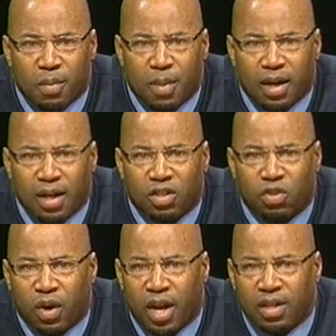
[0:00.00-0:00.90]
about his
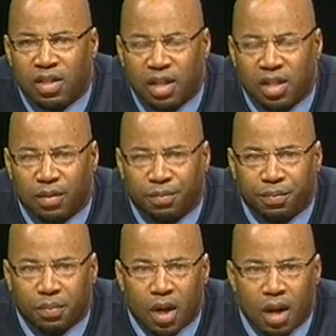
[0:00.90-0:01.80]
transition
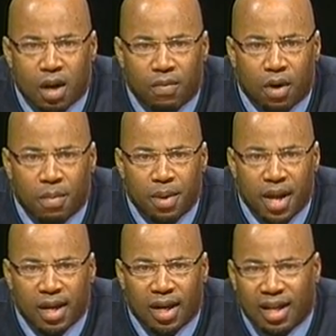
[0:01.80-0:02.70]
from
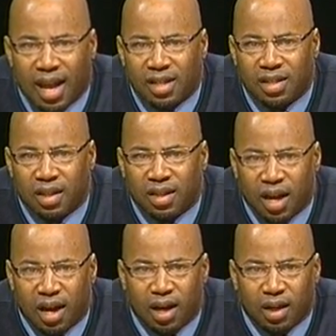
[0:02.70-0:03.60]
being a gangster
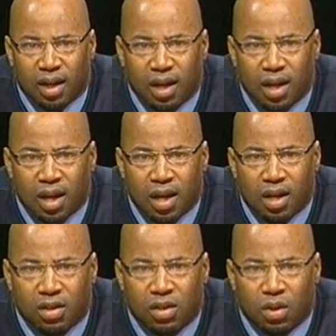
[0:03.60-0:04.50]
thug
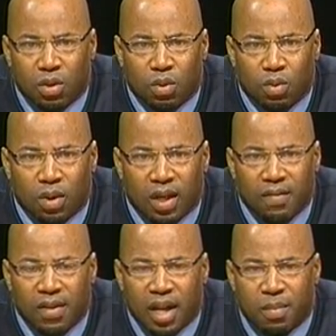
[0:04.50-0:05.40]
to
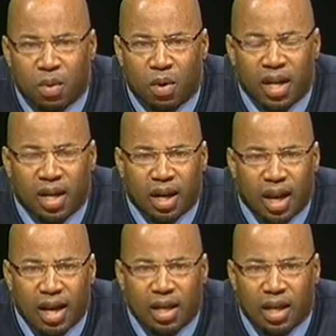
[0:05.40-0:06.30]
living a more
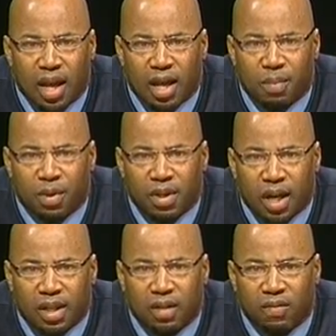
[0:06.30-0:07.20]
enlightened and
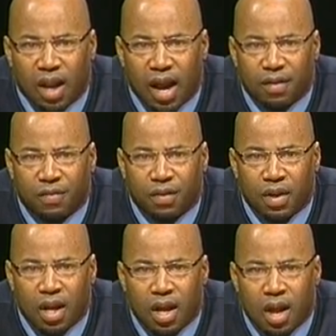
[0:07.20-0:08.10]
productive life.
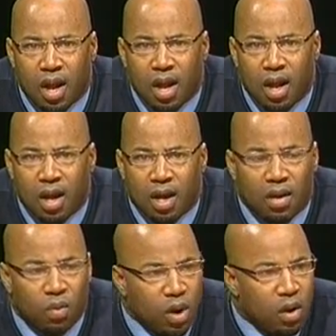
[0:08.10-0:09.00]

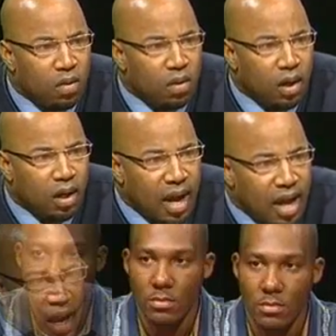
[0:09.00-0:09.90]
Will,
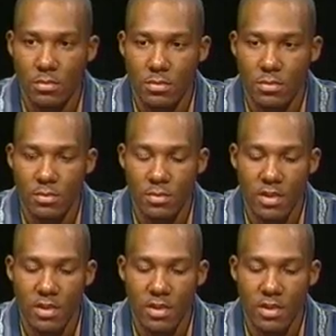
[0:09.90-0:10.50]
glad to have you with us.